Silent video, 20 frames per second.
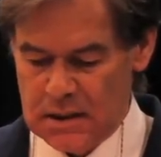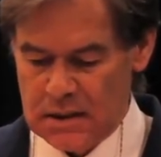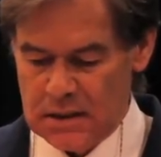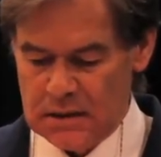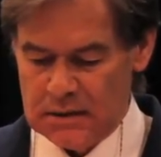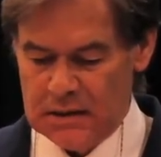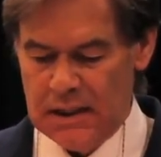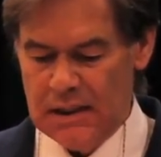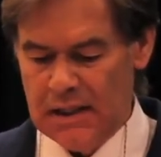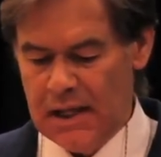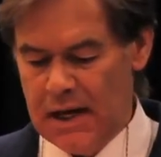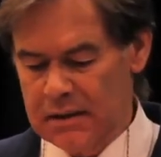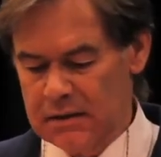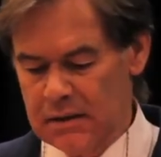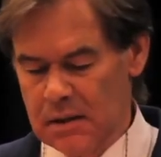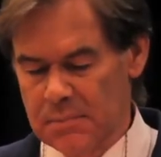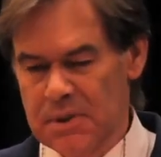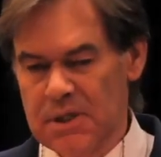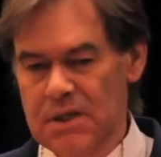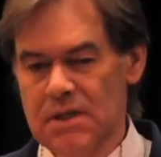they like
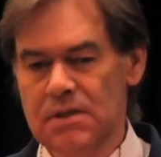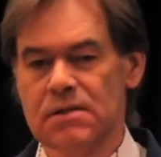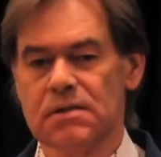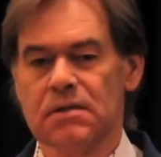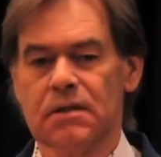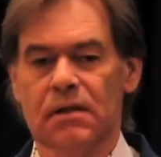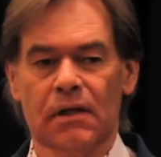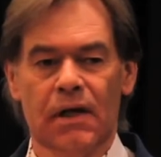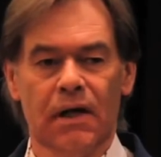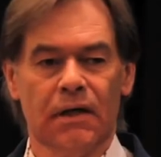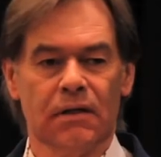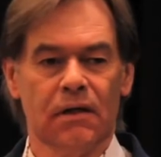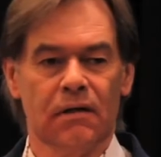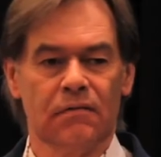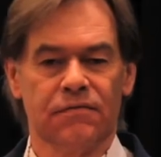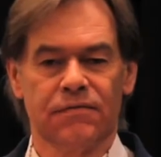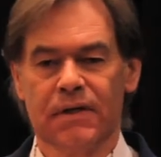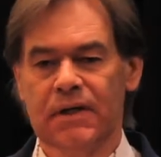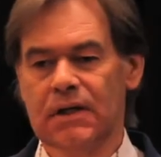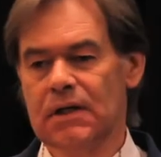their peace, they like their
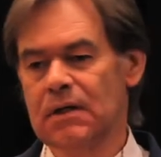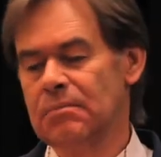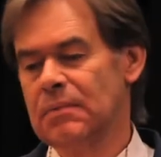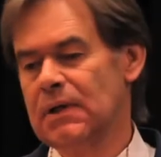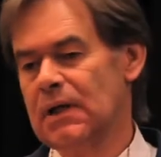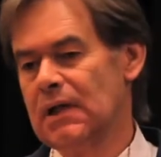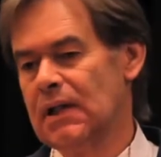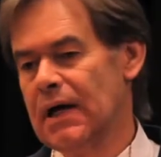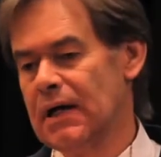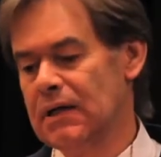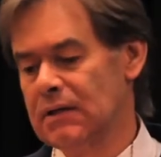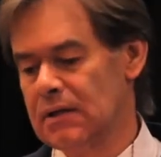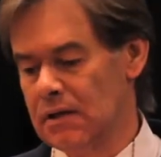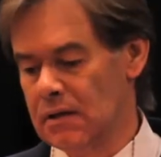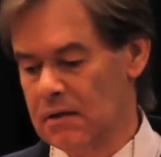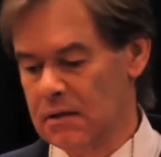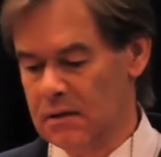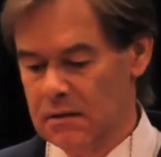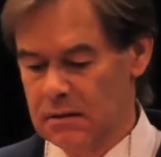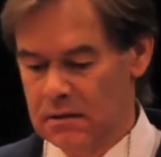freedom, they like
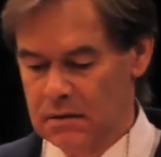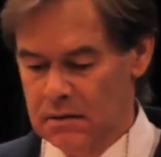their